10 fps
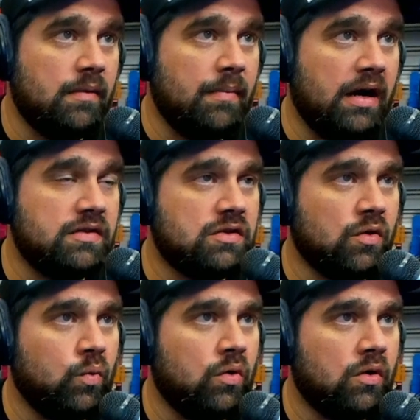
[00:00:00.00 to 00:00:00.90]
The
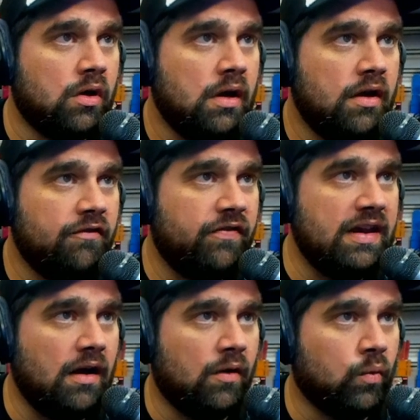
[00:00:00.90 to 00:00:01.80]
monster war
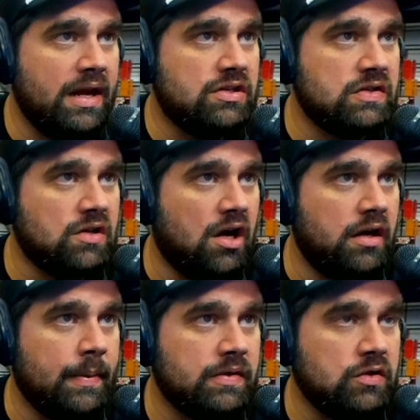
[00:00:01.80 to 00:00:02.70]
fa uh, rages
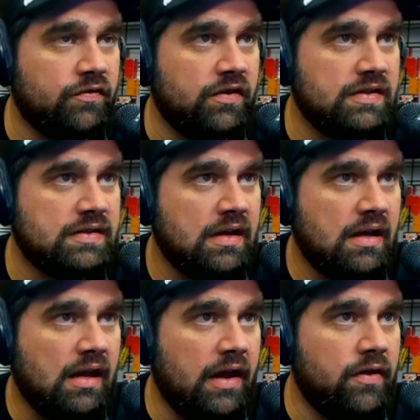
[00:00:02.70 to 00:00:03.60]
on on the surface,
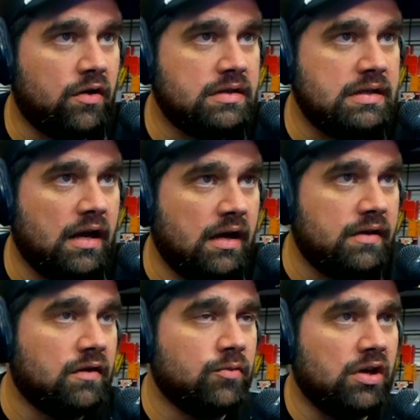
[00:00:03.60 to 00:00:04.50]
and they're
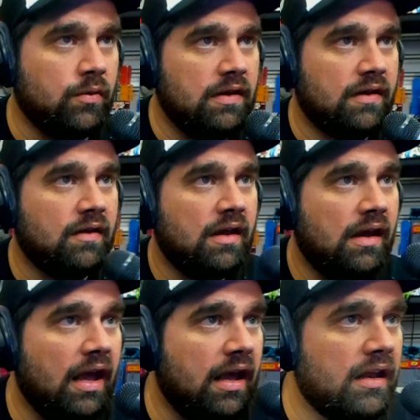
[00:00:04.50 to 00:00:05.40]
uh, sorry, I'm trying to read this.
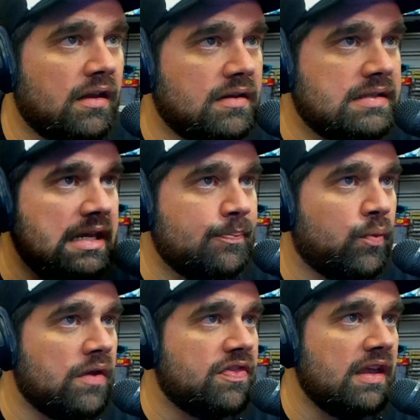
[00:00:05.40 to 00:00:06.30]
And
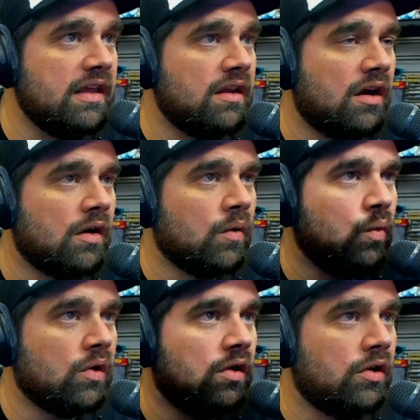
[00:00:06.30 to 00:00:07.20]
deep within
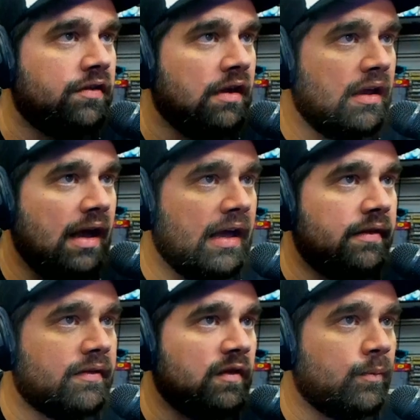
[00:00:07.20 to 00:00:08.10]
our world,
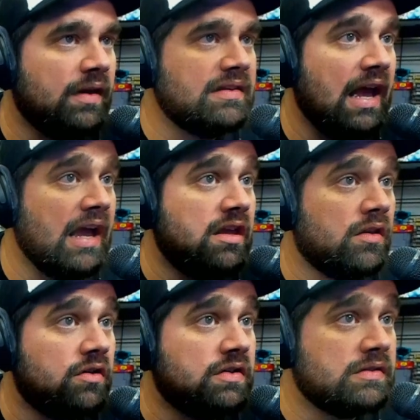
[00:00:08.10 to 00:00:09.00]
as the
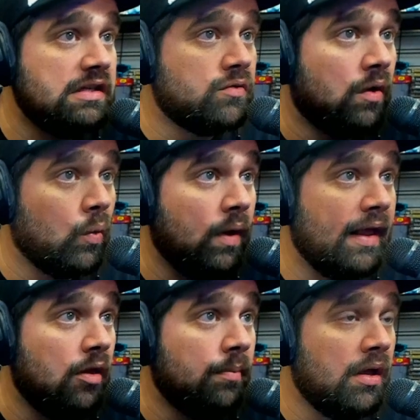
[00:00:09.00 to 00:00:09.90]
spectacular secret
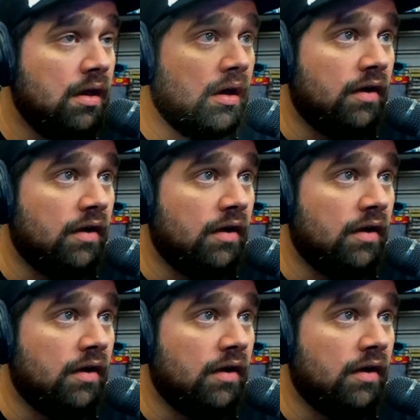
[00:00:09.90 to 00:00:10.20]
realm